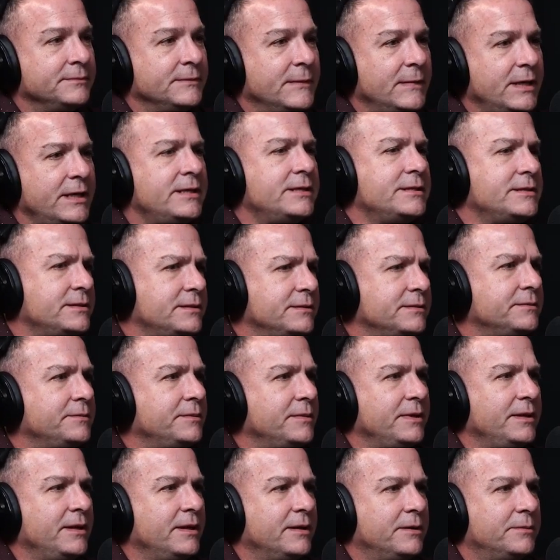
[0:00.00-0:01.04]
It is,
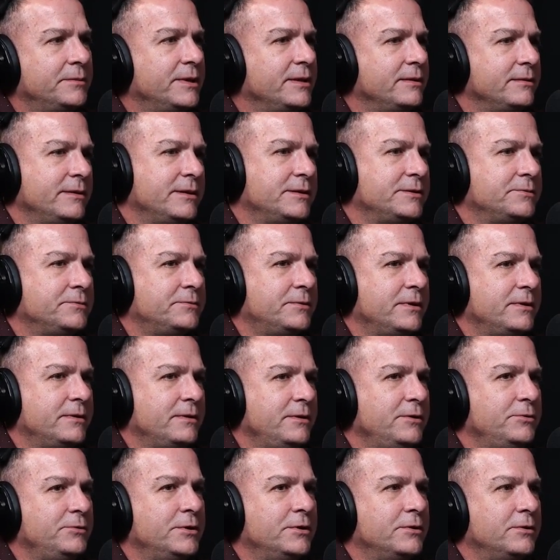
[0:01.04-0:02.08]
but it's what
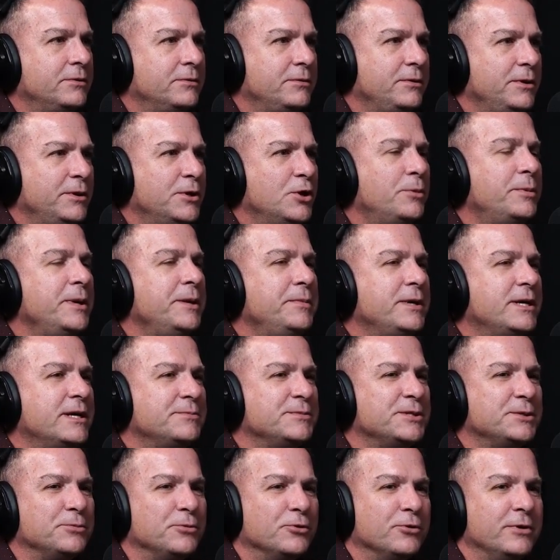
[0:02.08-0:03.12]
you do. Nobody
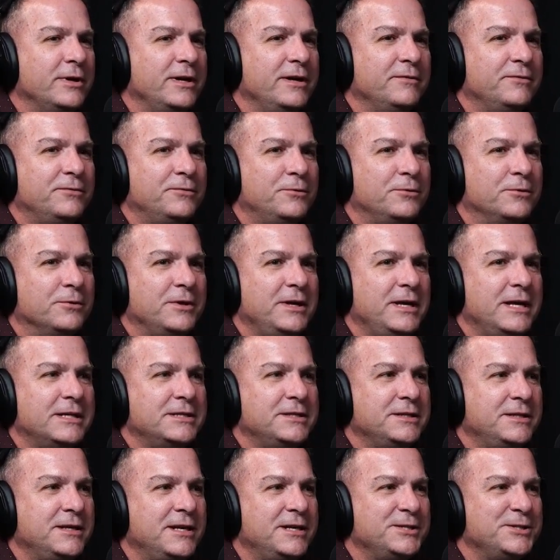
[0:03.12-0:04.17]
becomes a Marine for the
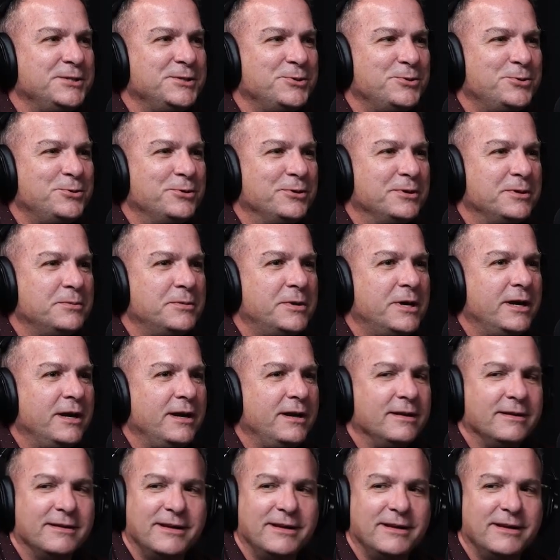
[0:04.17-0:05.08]
education or the money.